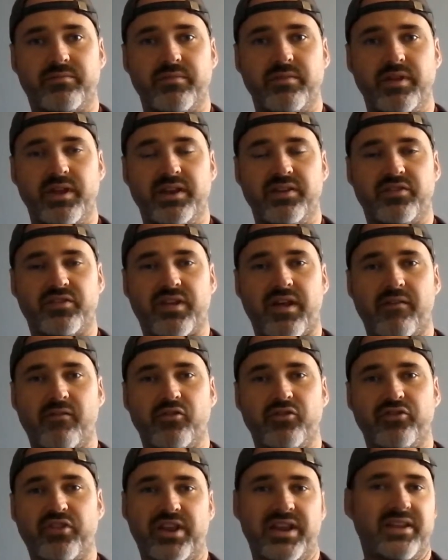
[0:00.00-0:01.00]
He
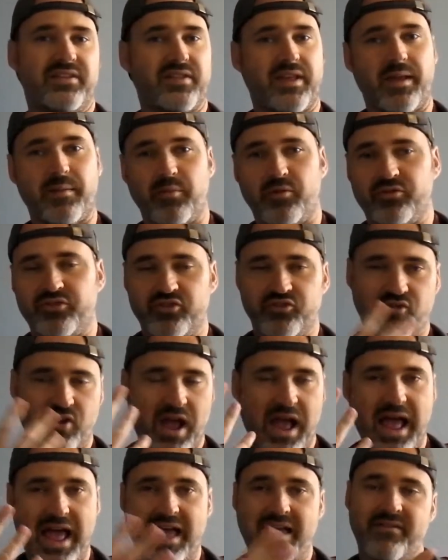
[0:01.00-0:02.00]
discovers that he's able to
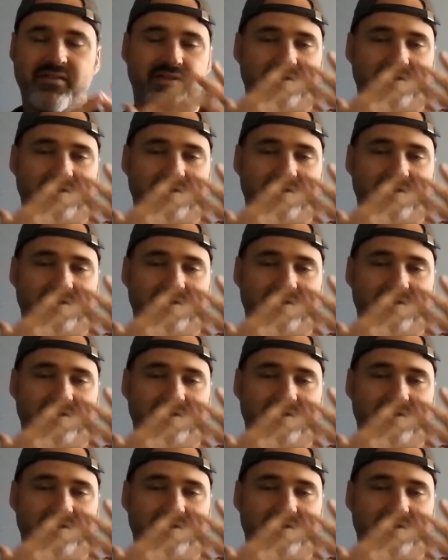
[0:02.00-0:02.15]
drive.